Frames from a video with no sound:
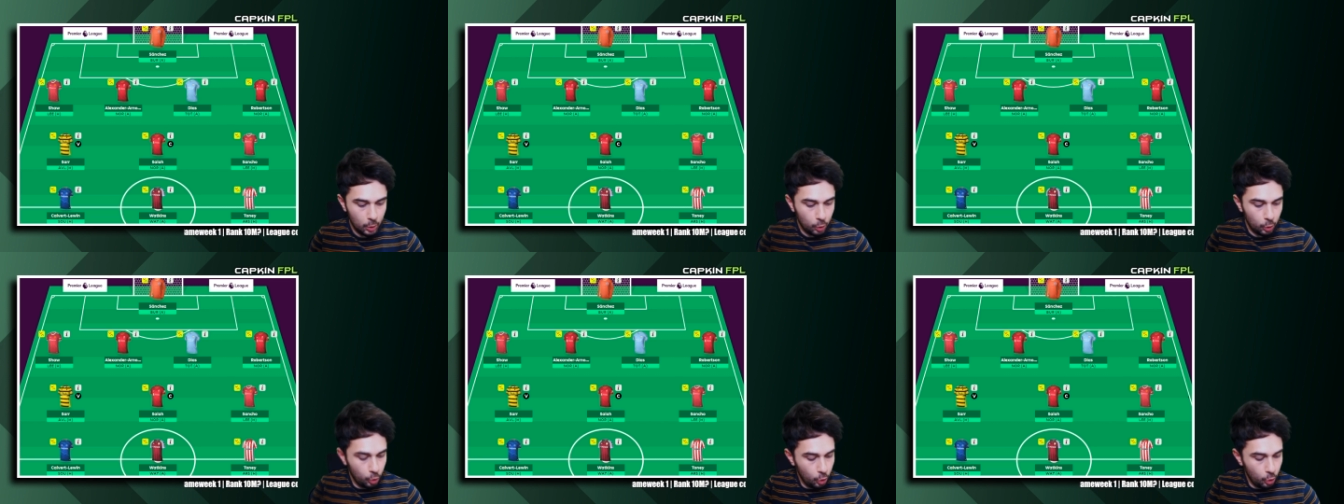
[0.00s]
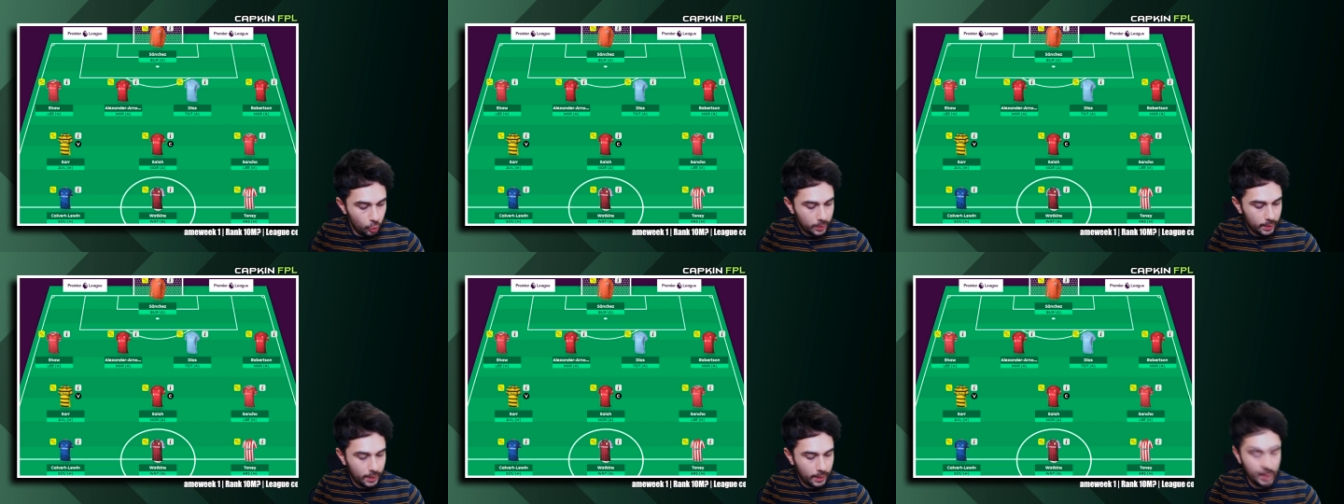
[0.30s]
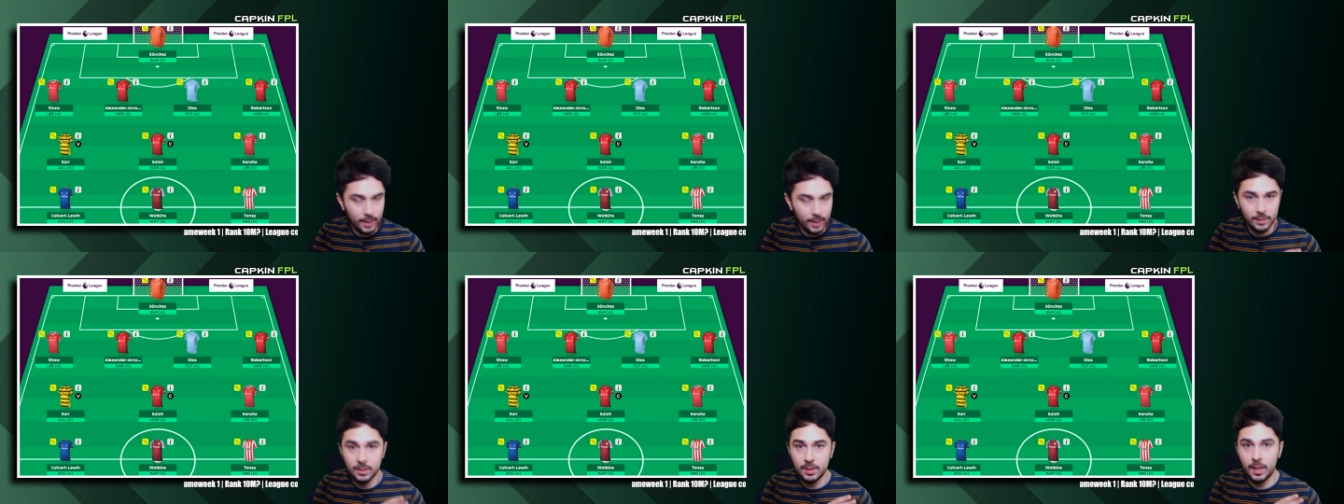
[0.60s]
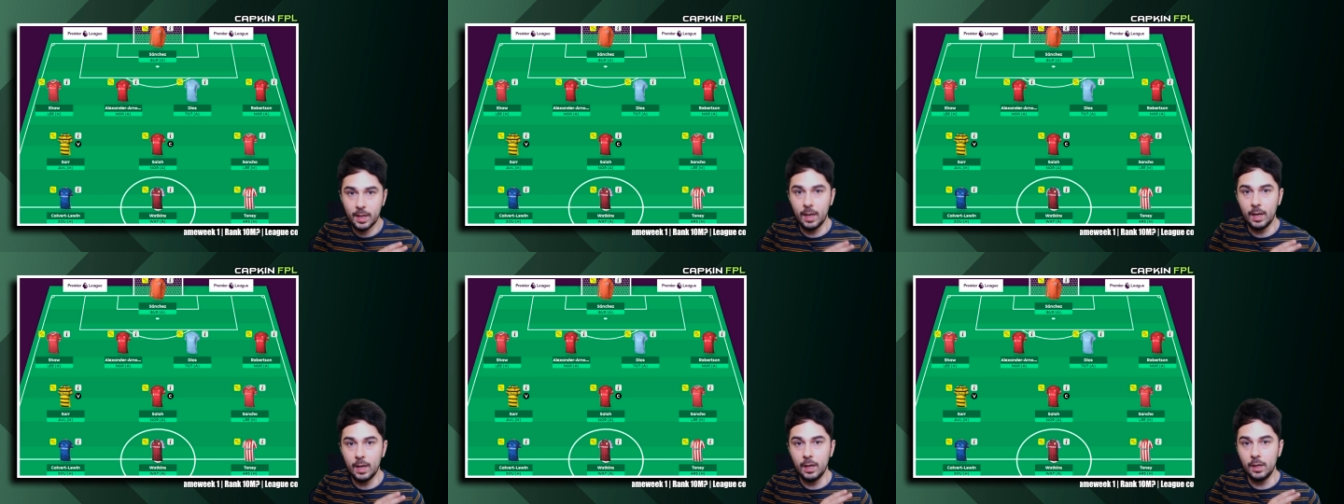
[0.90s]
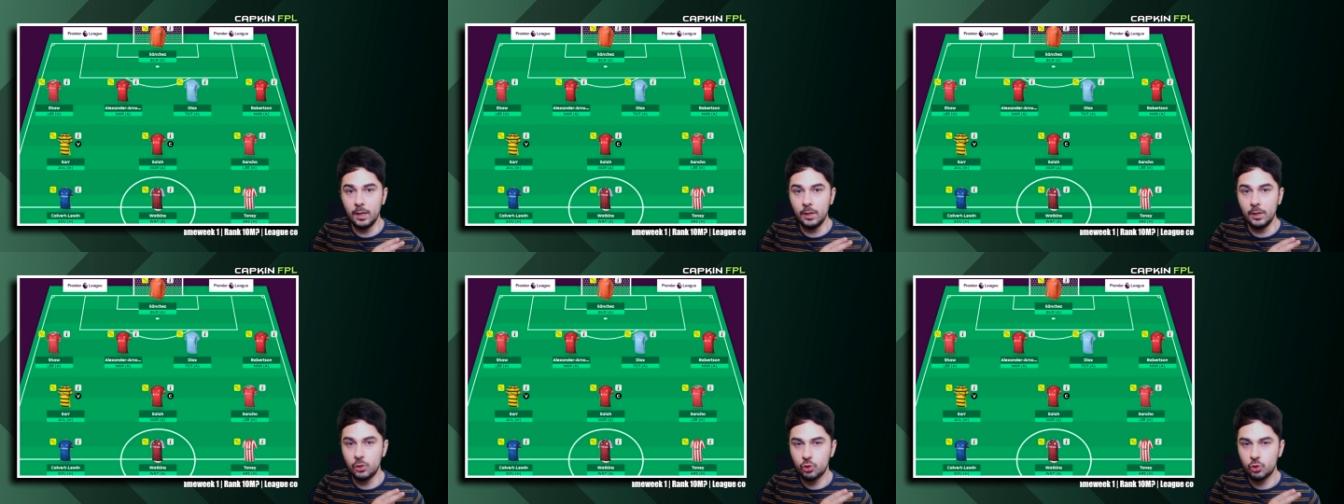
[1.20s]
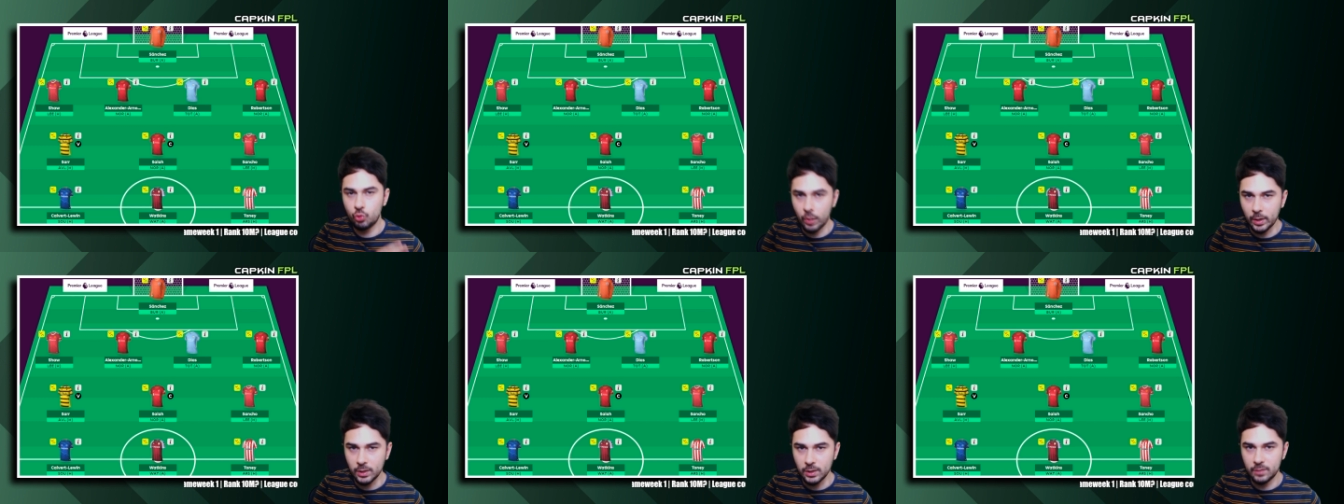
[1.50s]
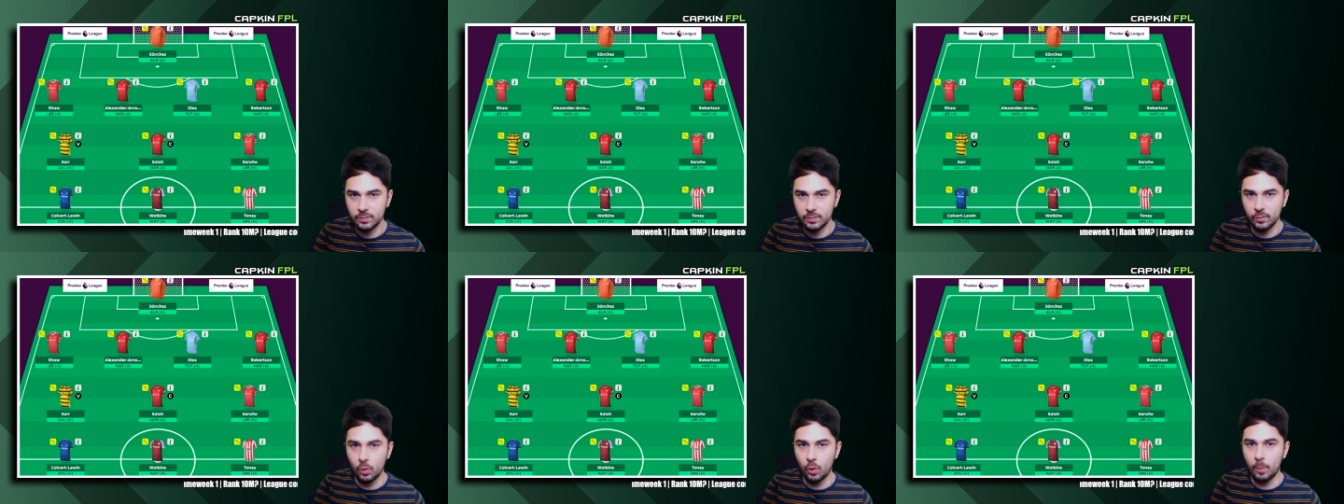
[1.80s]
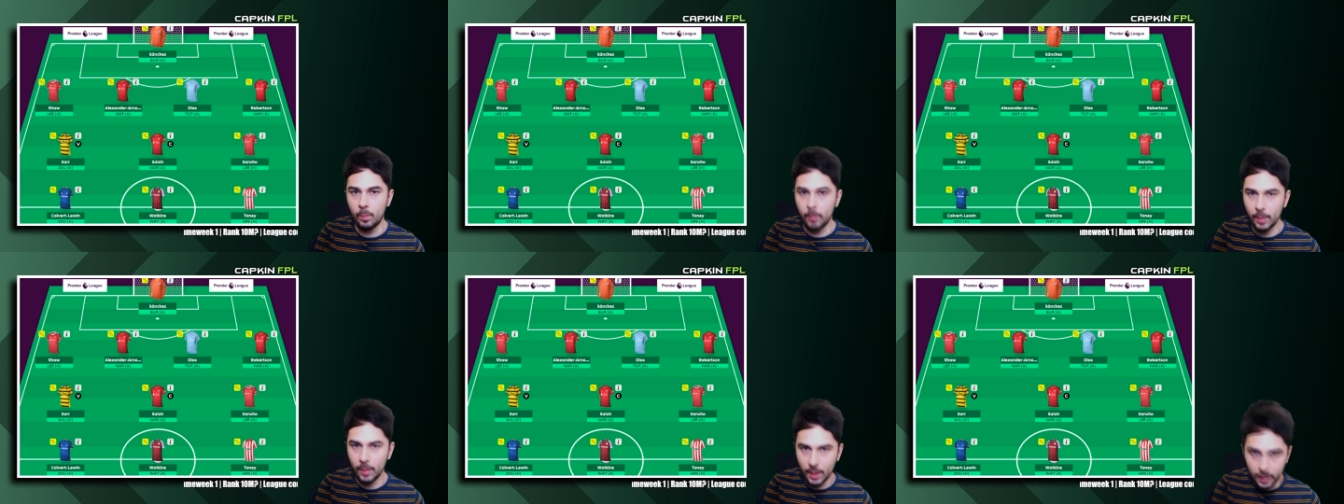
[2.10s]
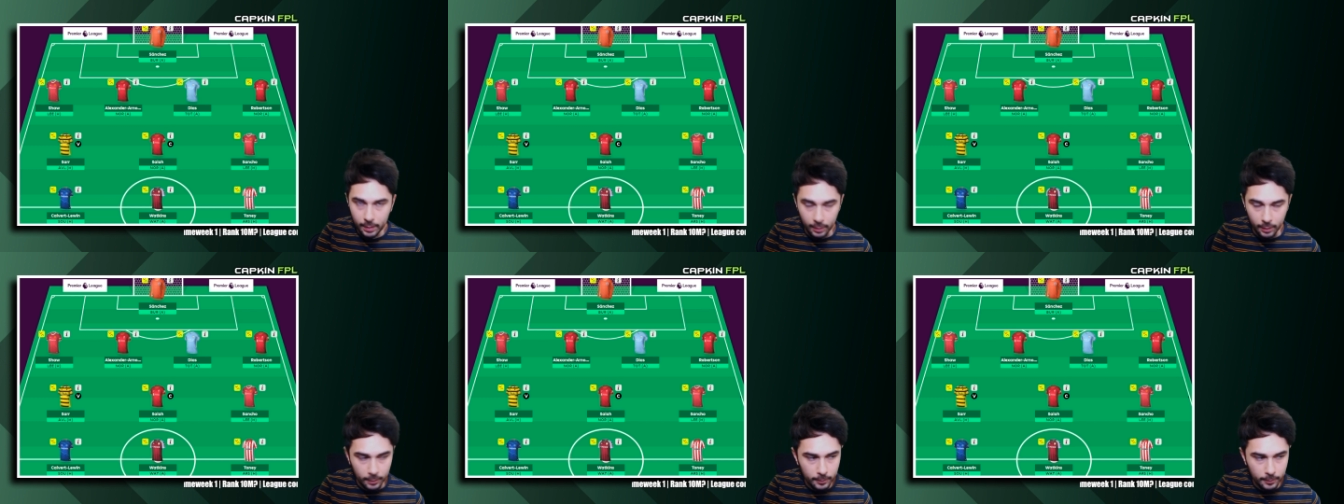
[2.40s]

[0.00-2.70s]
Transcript: look at a transfer planner.